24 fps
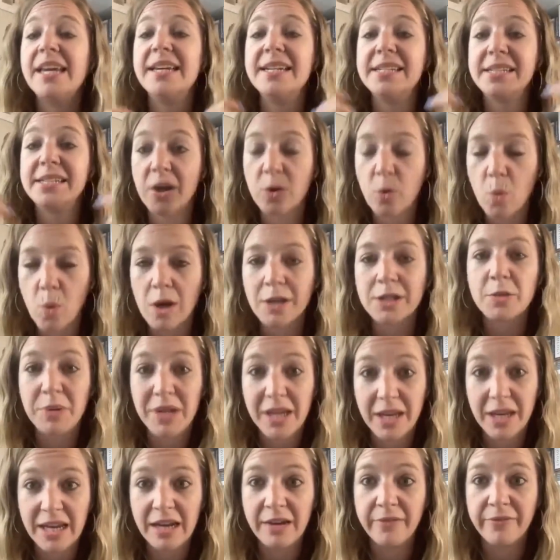He's going to want to
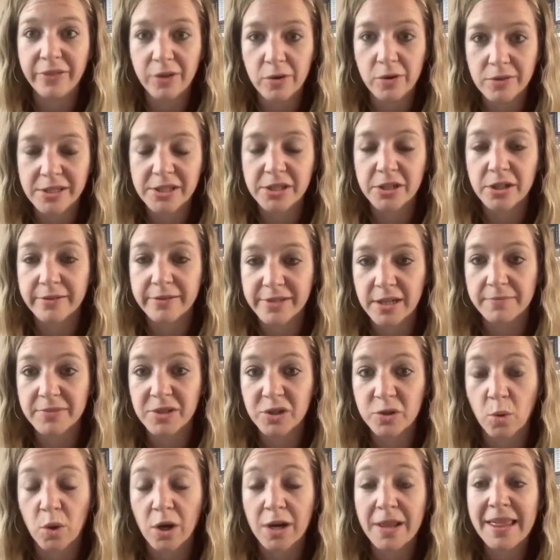be an influencer of some
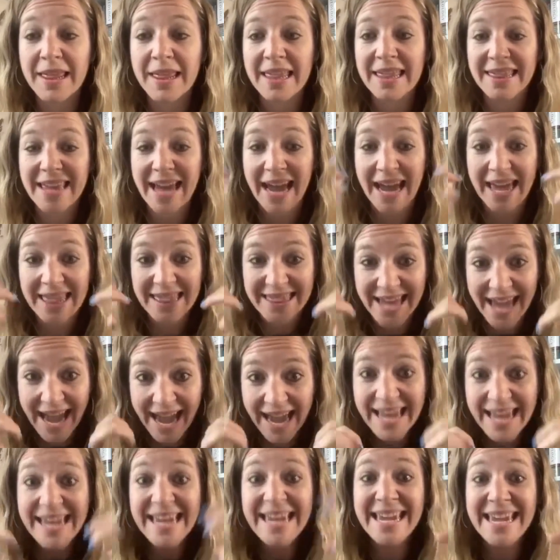sort. That
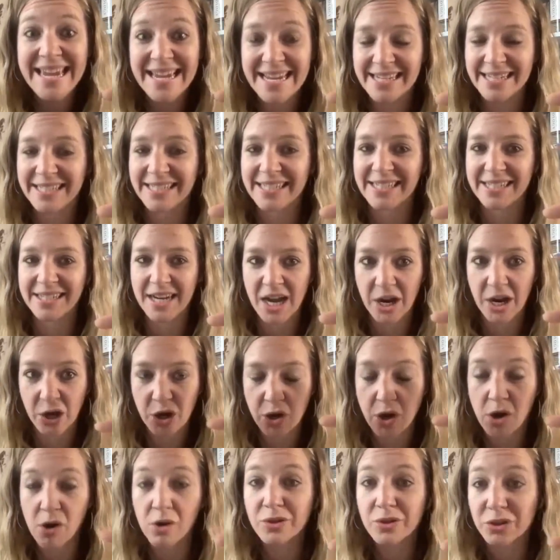that is a
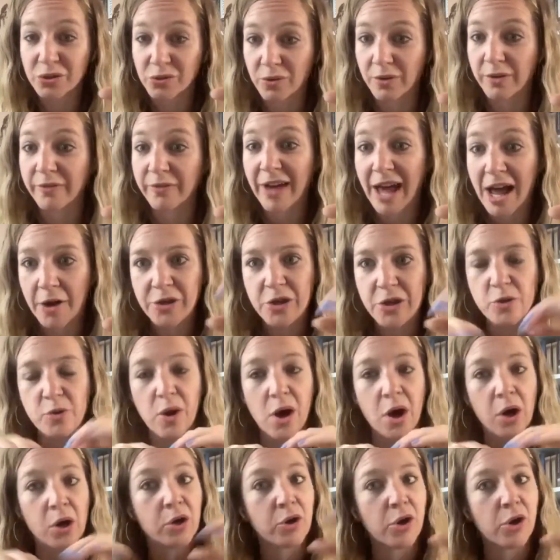cultural
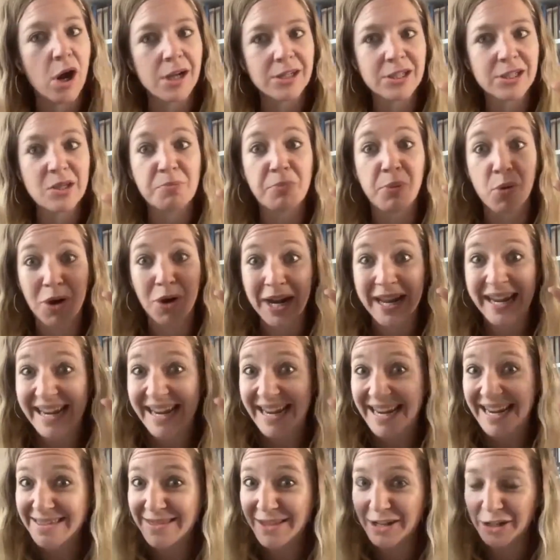value across the board
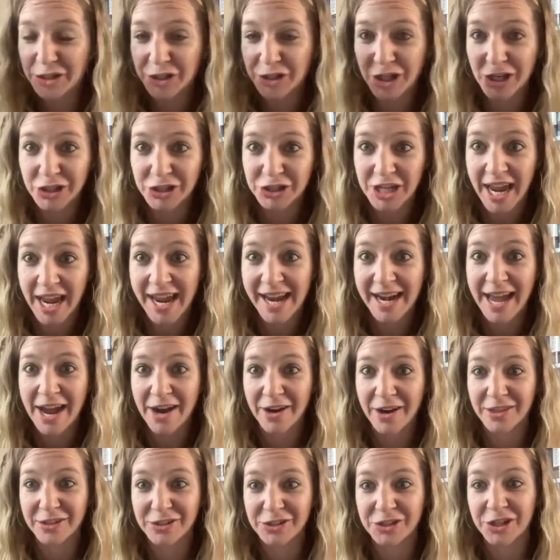in the church and
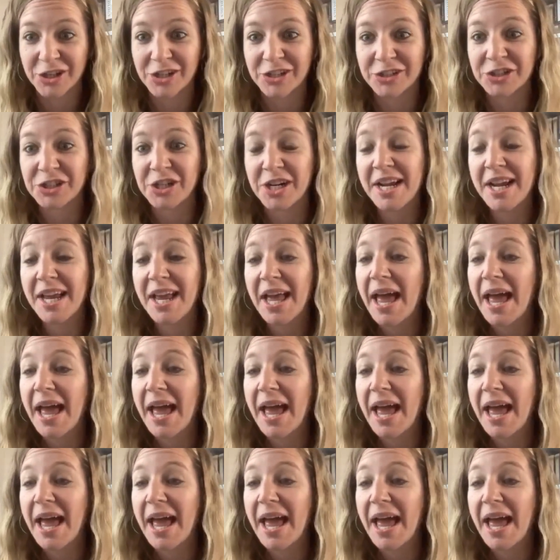out of the church.